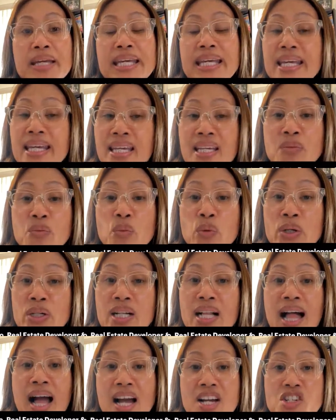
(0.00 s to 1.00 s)
He
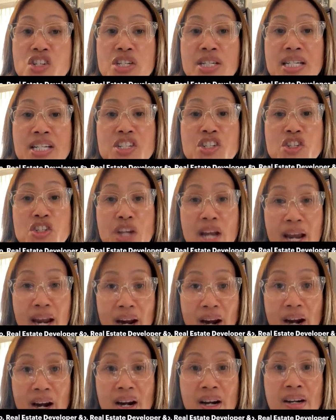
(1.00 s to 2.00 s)
will actually
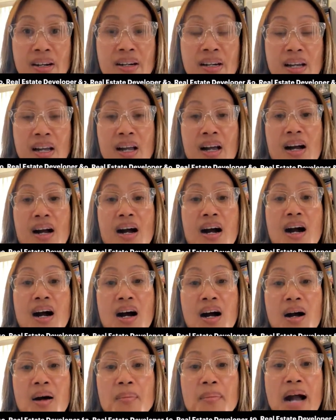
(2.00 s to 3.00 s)
share
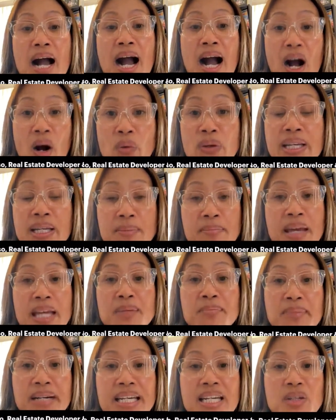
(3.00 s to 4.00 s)
how he
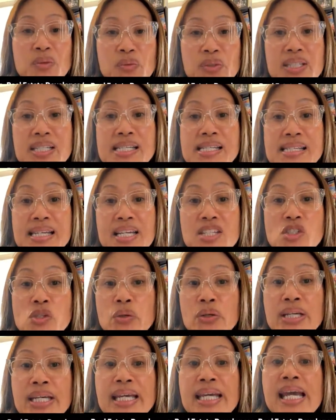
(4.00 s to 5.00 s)
made money in real estate.
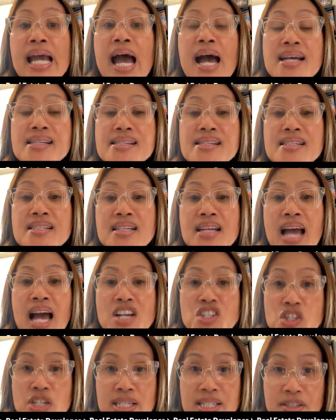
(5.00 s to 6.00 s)
So he has
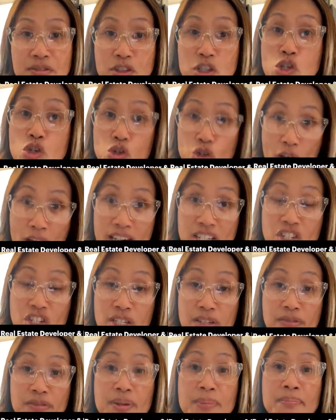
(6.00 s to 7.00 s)
actually different
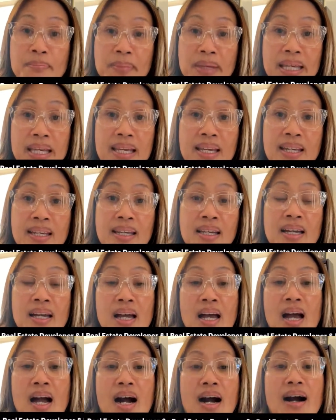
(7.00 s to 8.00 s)
strategy from me,
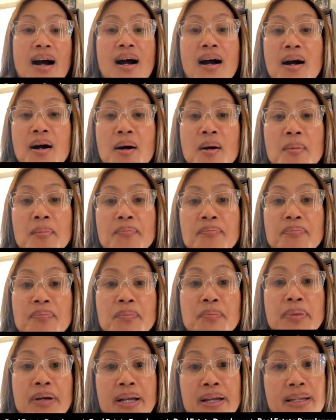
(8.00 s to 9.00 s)

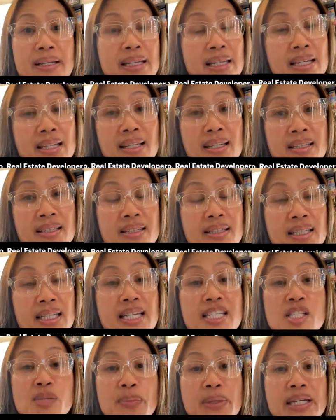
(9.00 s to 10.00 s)
but
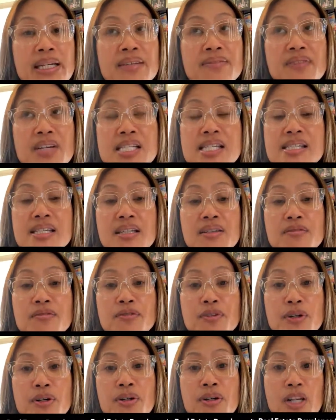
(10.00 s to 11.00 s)
he's been investing
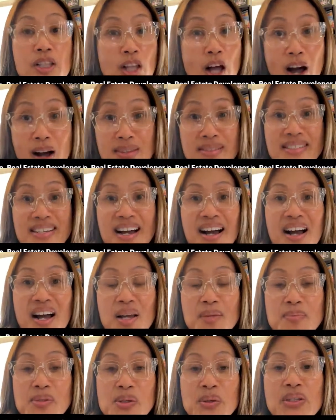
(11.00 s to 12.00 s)
for a long
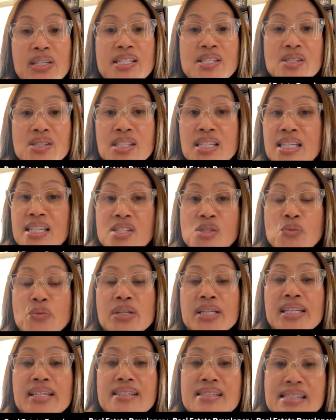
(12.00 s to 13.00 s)
time, so he's
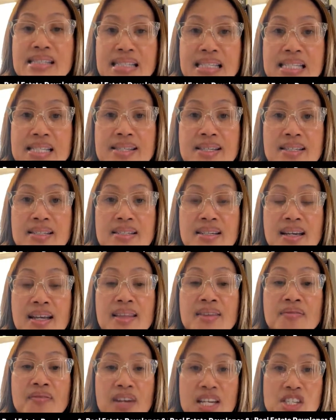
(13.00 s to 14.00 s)
really a seasoned
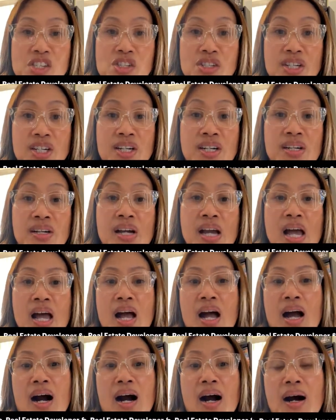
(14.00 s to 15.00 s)
investor.
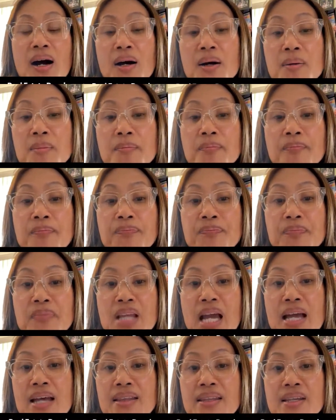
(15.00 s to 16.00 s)

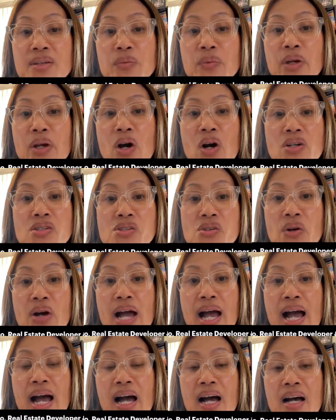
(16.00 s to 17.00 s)
And then we also
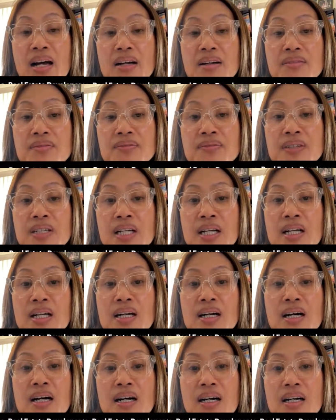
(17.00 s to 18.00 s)
have
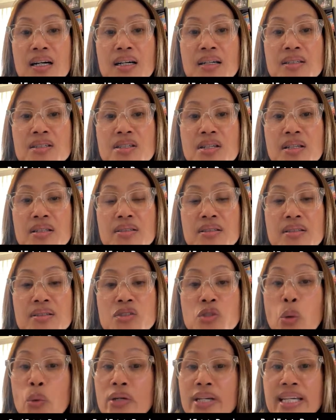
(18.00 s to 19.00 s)
uh,
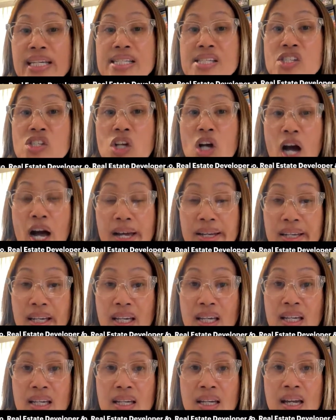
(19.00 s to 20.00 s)
Tony
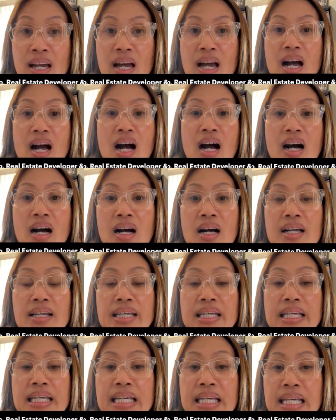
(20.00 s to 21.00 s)
Scotti.
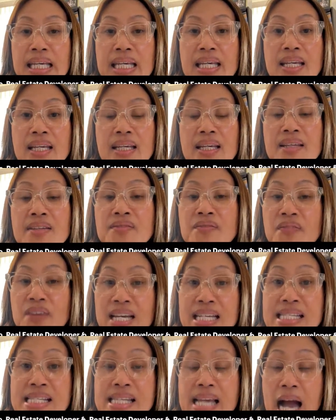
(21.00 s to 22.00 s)
He
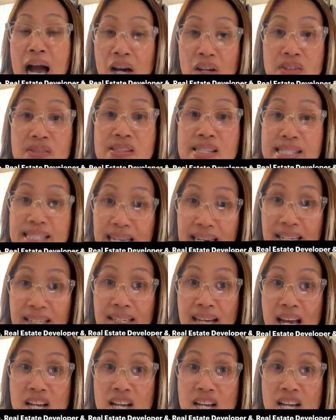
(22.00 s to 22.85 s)
invests out of state.